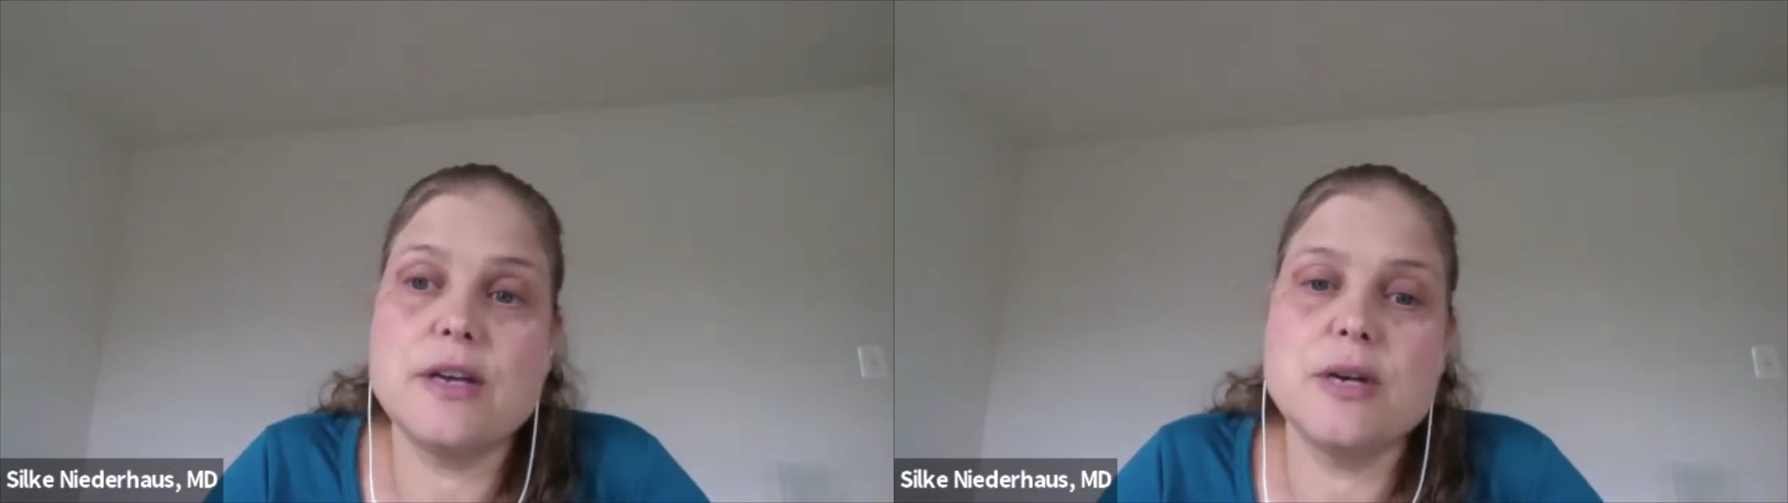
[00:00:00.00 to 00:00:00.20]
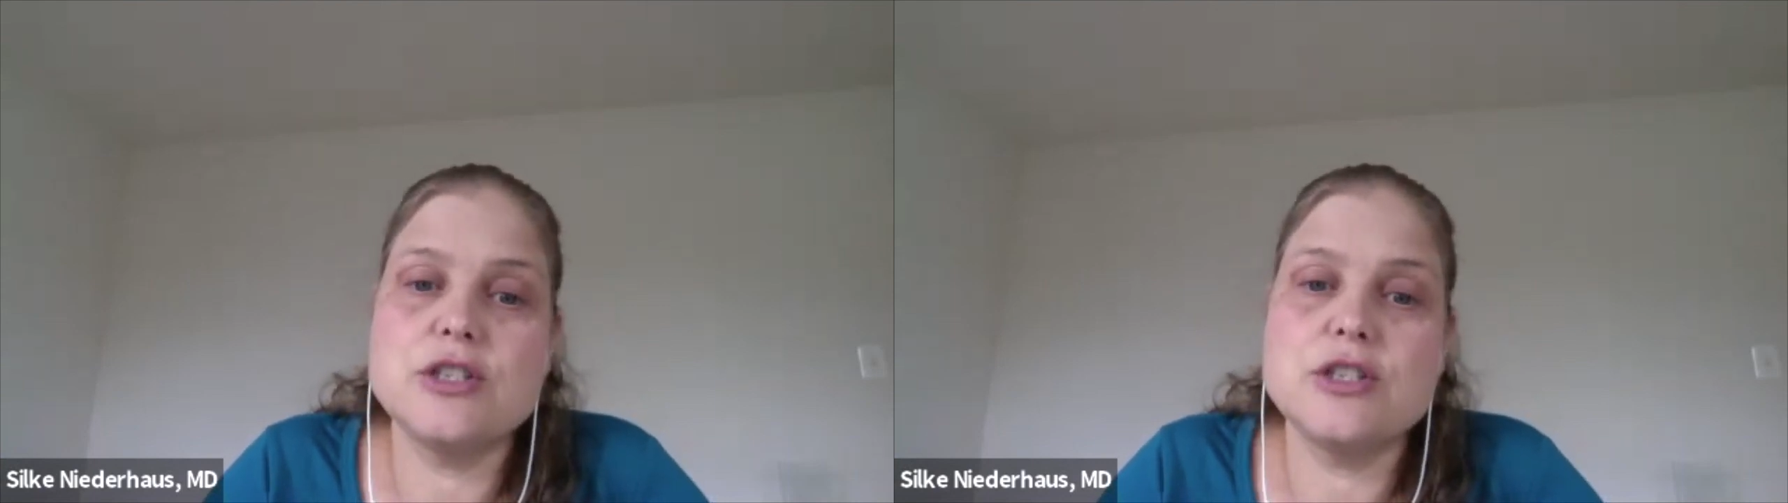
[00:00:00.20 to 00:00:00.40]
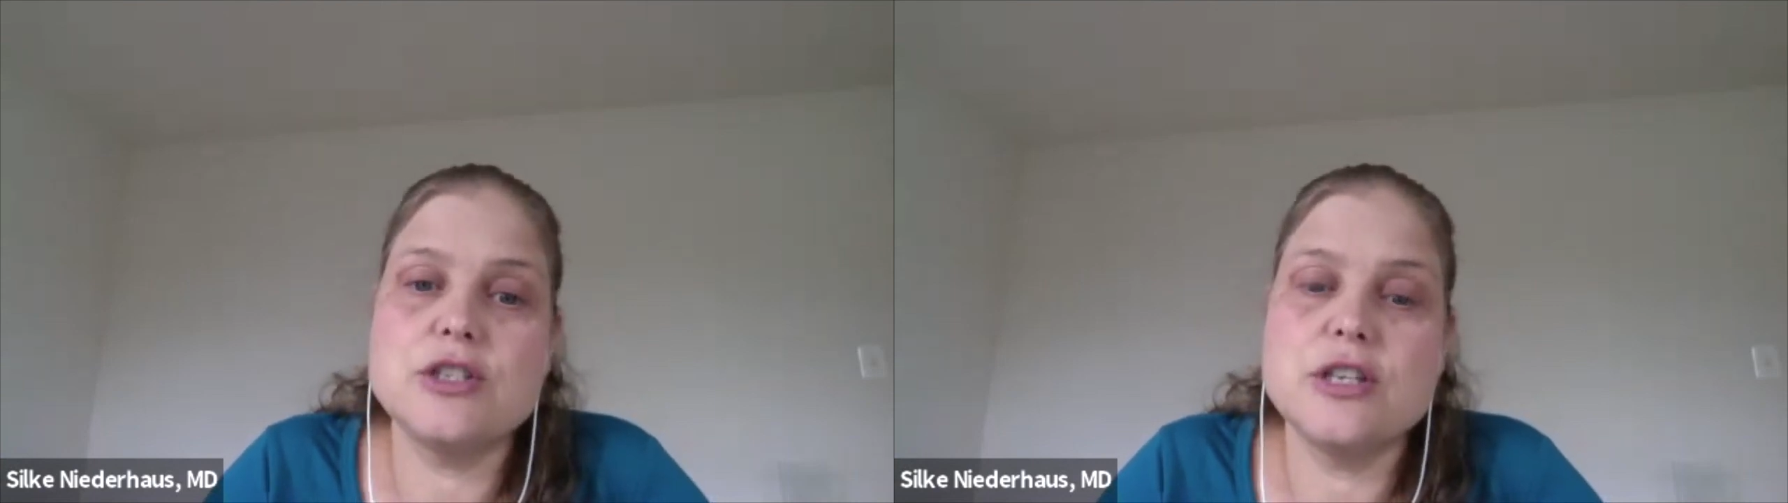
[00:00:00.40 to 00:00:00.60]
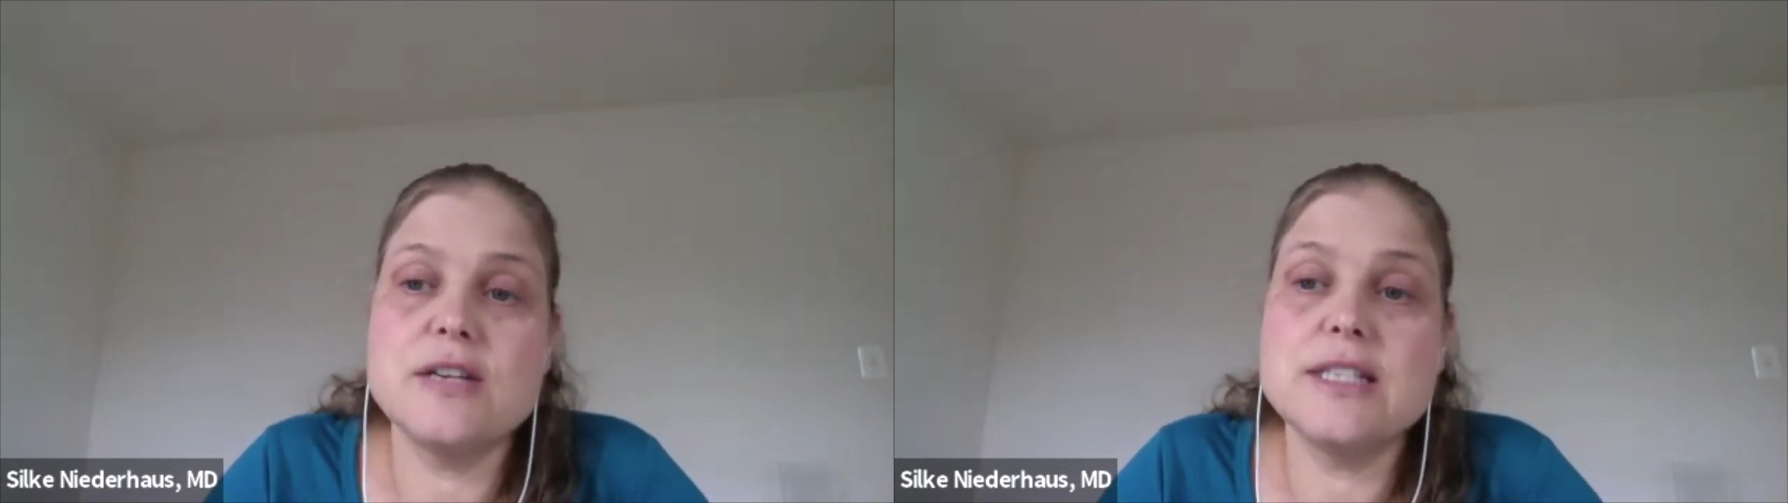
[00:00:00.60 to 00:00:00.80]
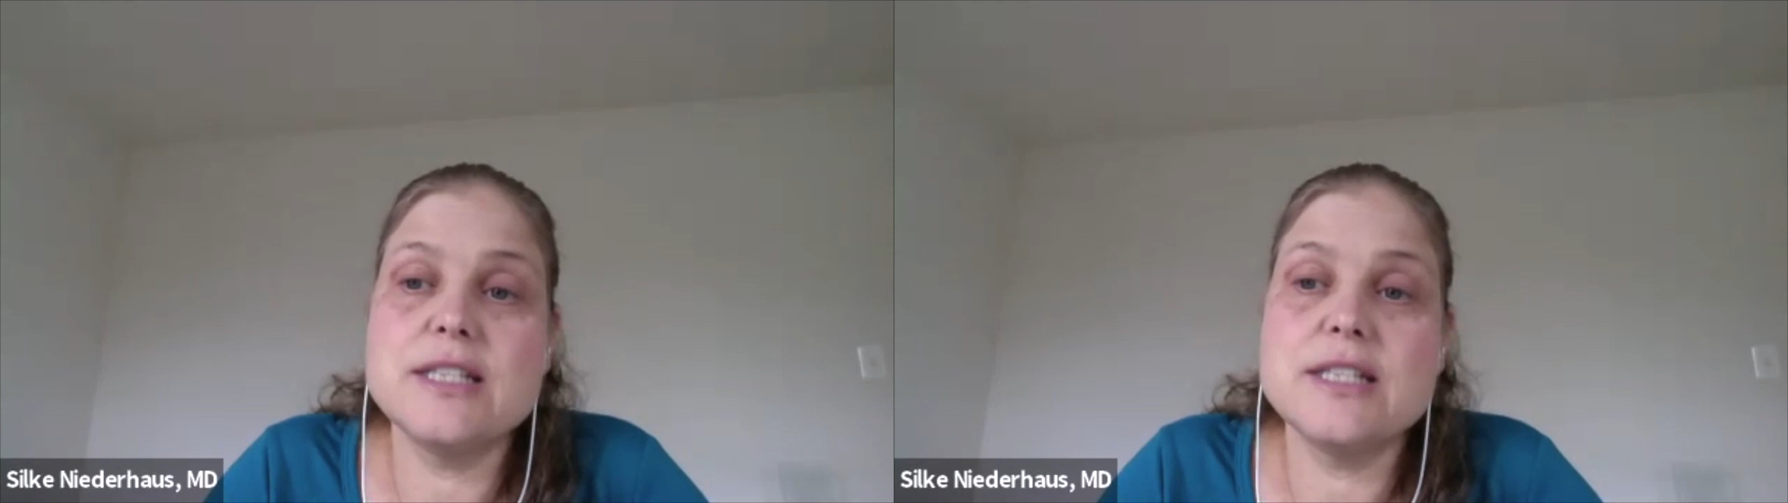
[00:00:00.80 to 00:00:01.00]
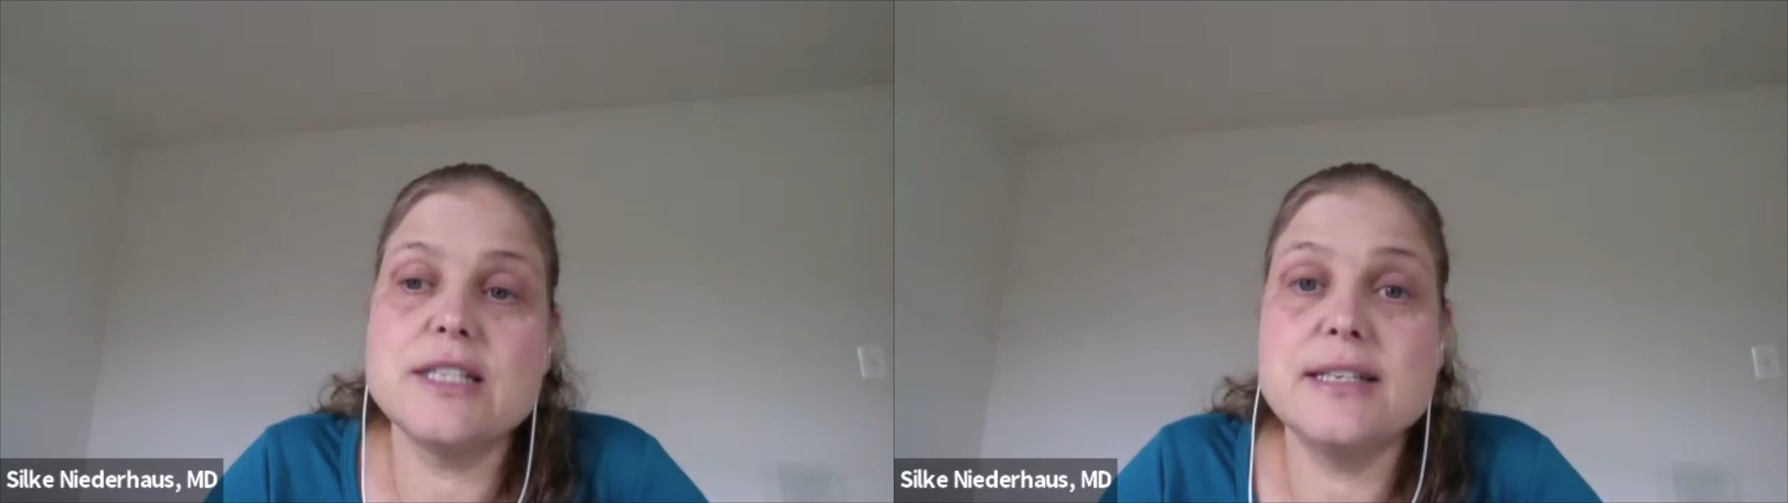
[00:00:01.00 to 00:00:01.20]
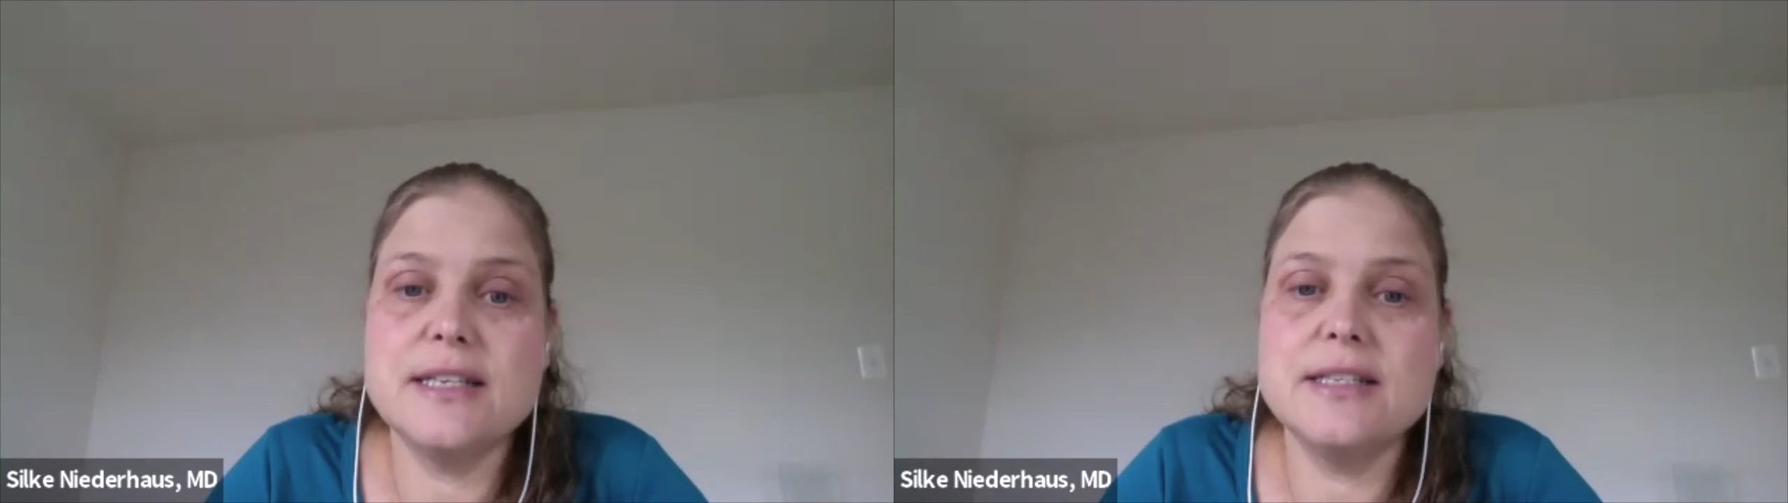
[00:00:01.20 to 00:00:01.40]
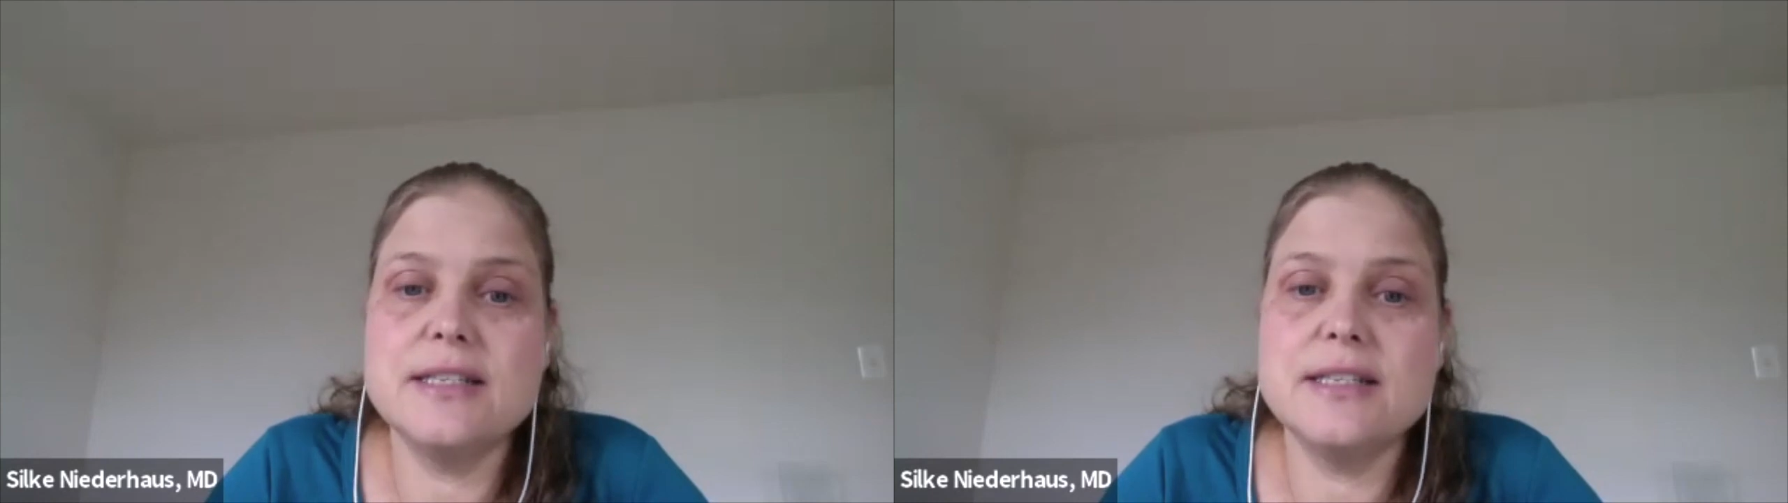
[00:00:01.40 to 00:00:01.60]
questionnaire and send
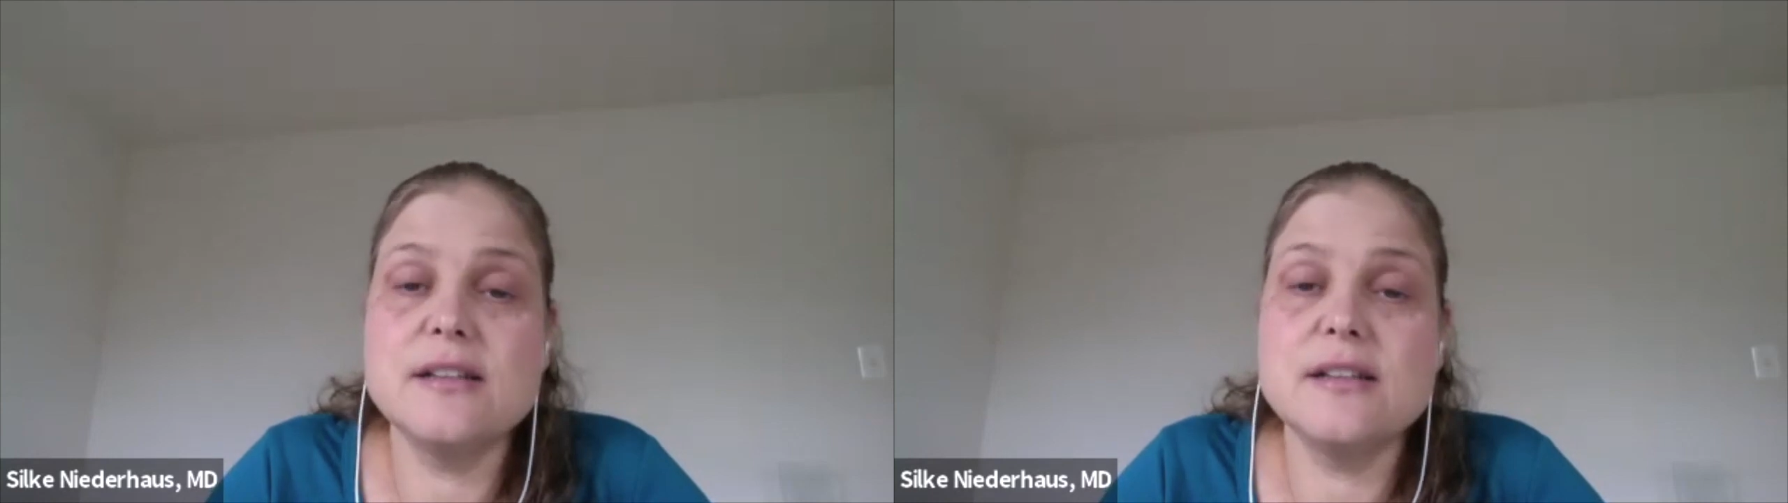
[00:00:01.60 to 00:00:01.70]
it in